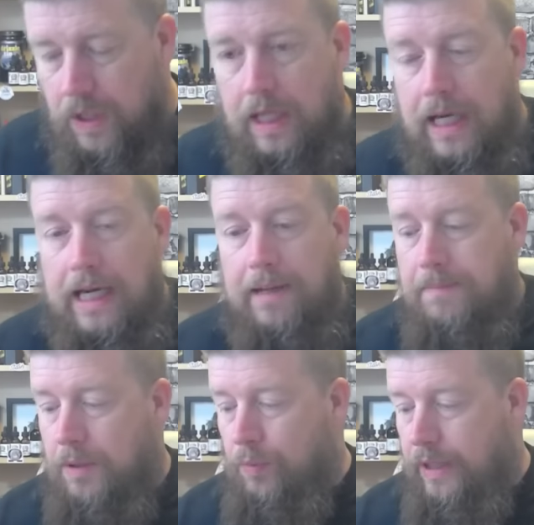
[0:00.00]

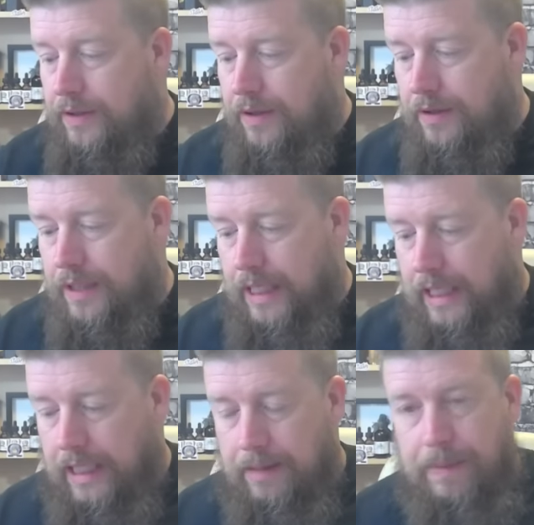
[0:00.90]
with
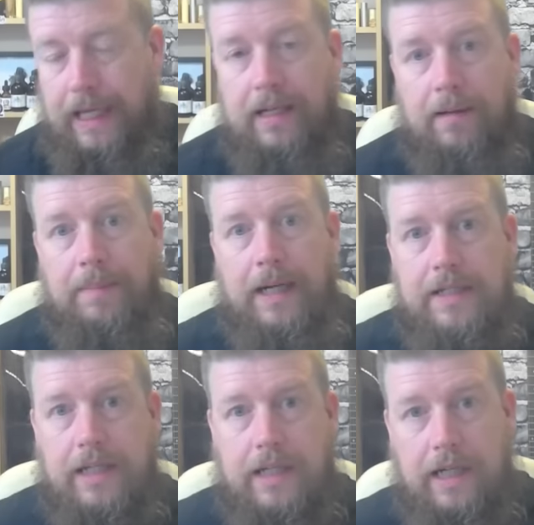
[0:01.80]
the peanut
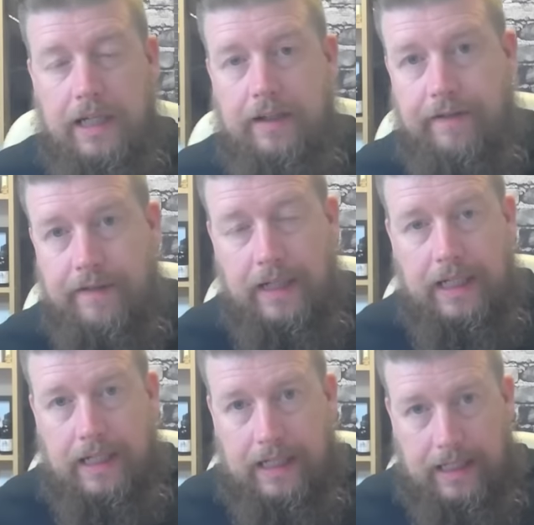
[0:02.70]
butter kind of
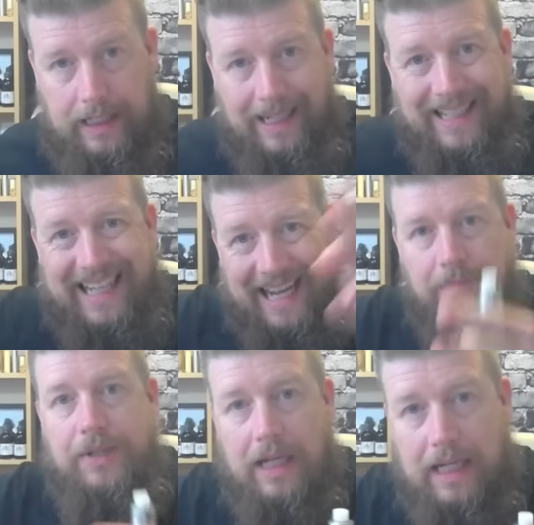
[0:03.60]

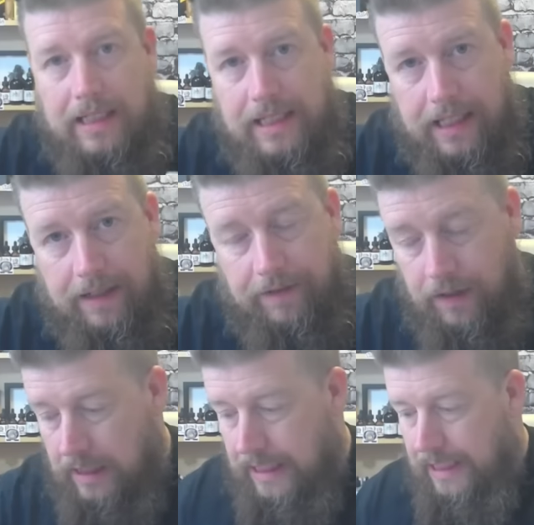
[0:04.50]
encapsulating it, if you
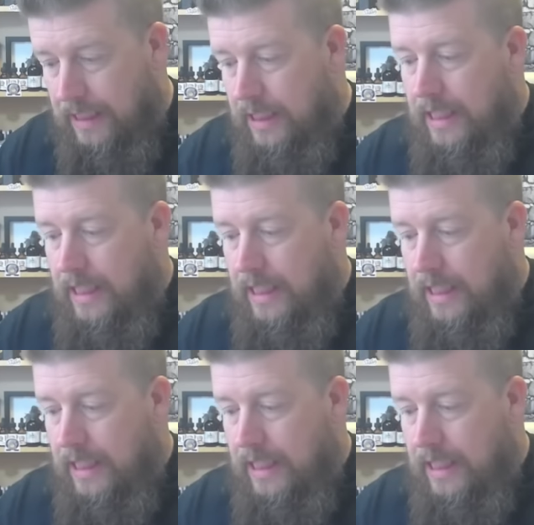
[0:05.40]
like.